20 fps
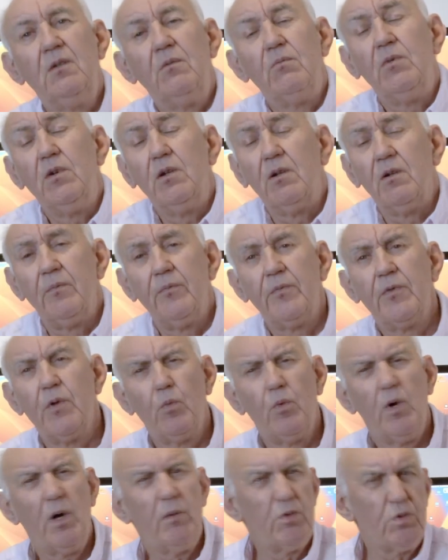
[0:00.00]
Well,
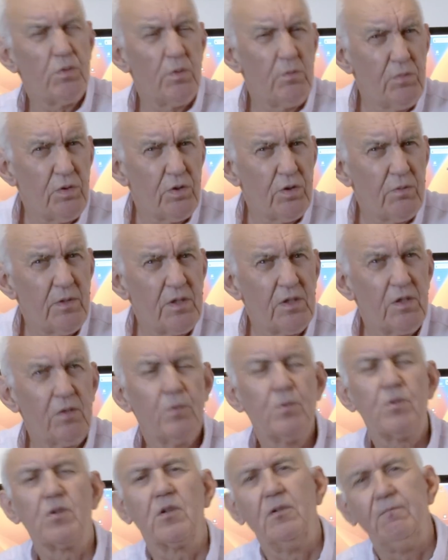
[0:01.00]
why would you want more than one
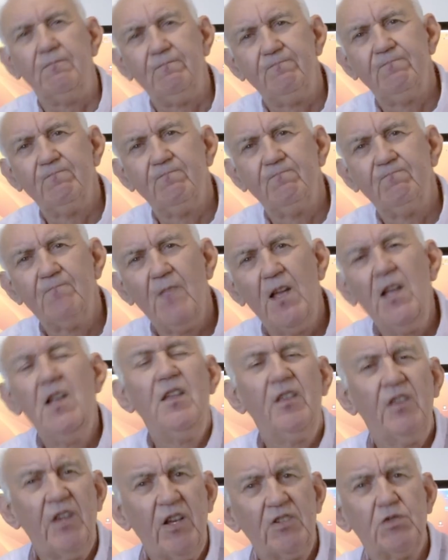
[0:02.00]
call sign?
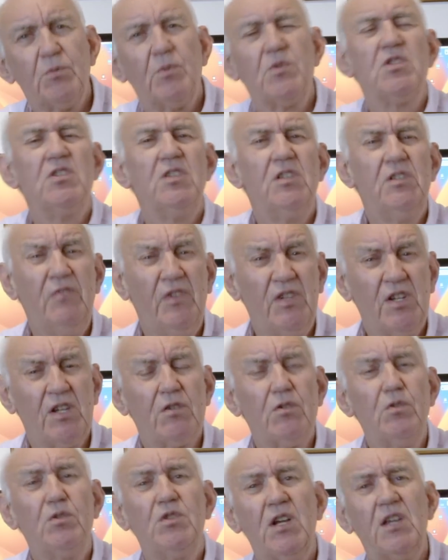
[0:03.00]
Thanks for watching this video.
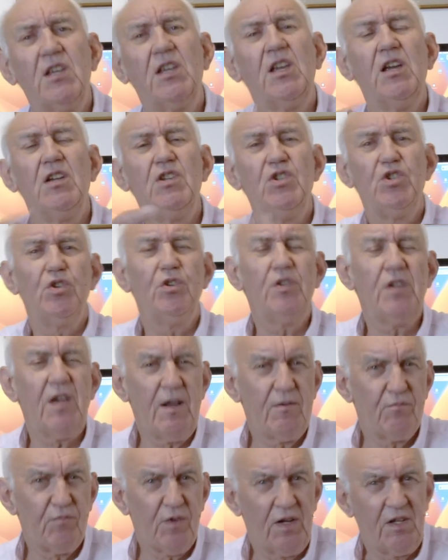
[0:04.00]
You take care, enjoy
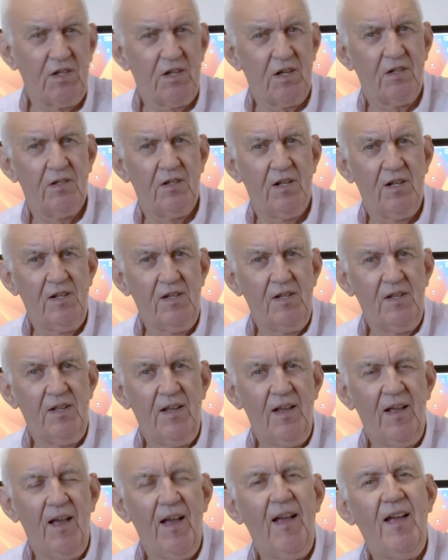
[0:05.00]
ham radio,
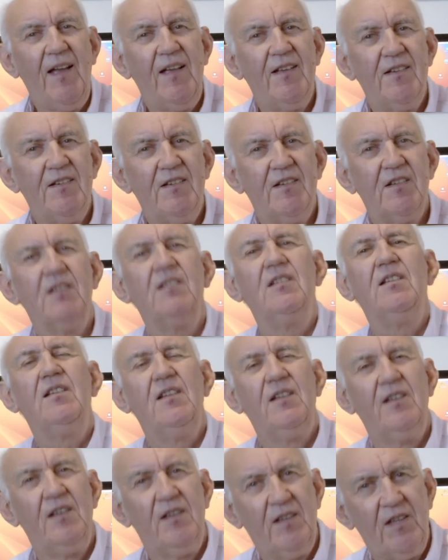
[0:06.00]
and
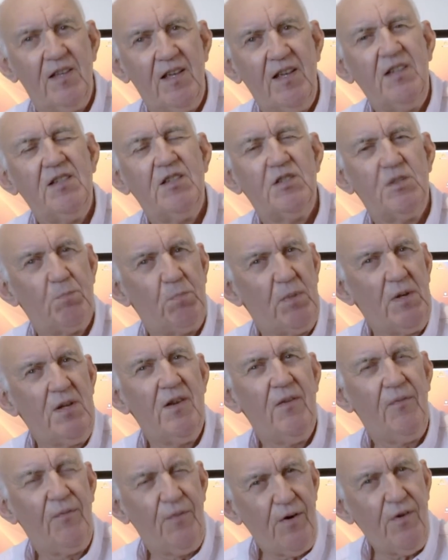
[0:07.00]
it's been
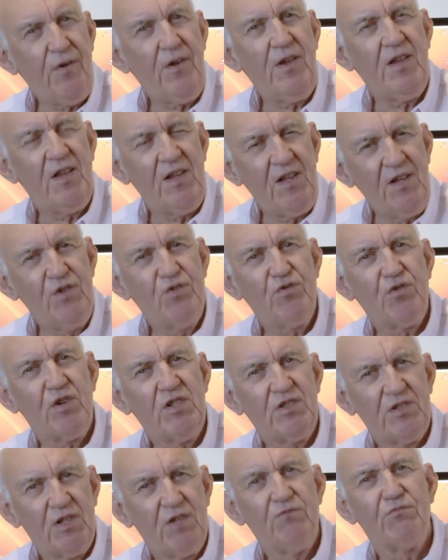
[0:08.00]
a very
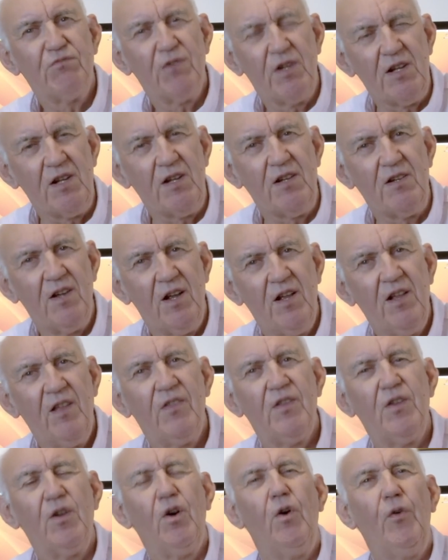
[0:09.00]
interesting read.
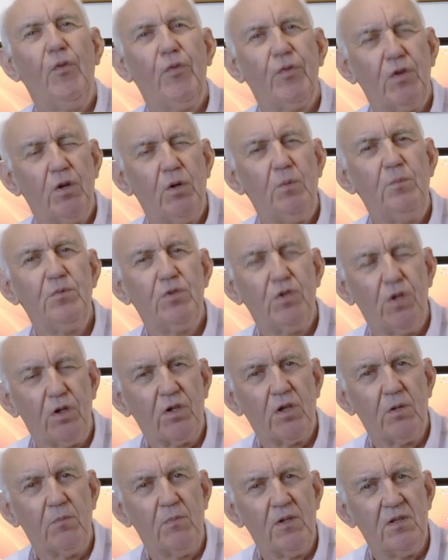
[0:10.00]
The Ofcom
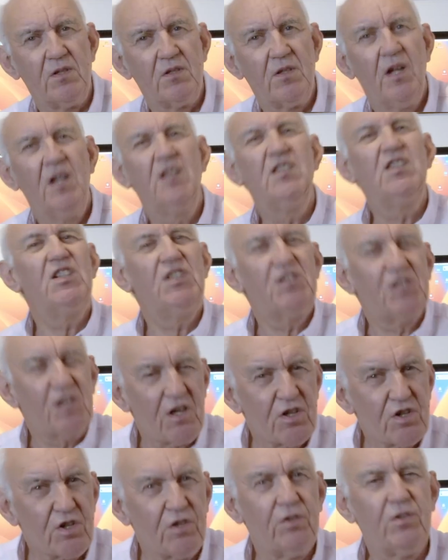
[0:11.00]
document,
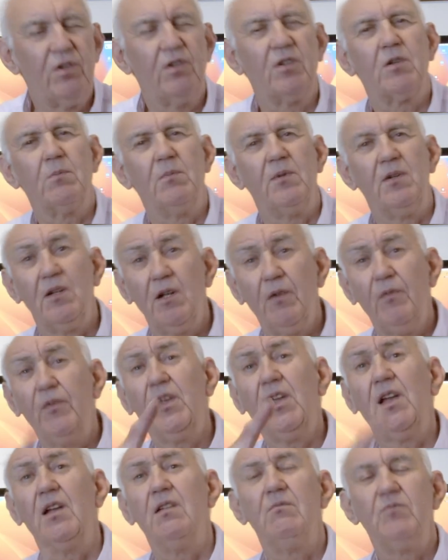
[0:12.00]
discussion document. Don't
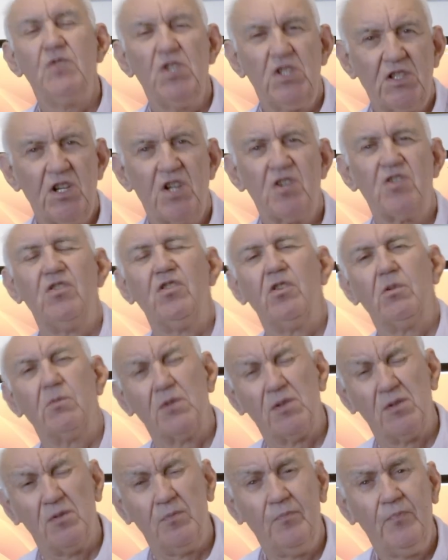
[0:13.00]
forget, discussion
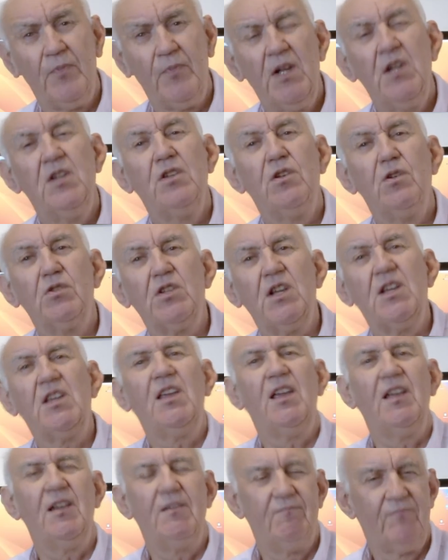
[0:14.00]
document. You take
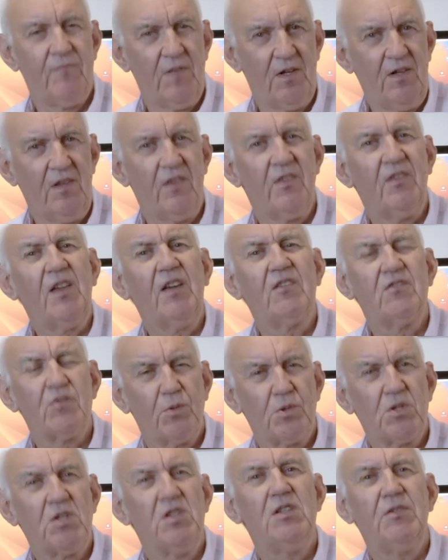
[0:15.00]
care. Thanks for
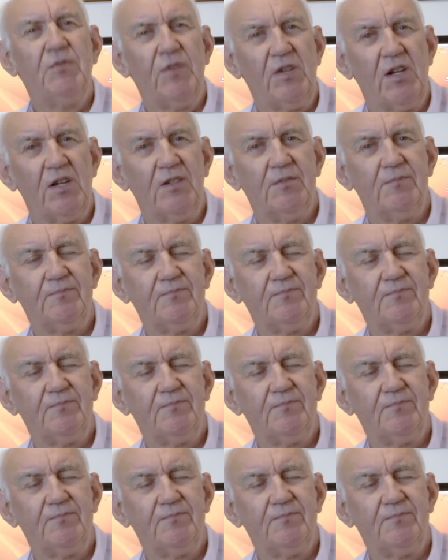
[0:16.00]
watching this video.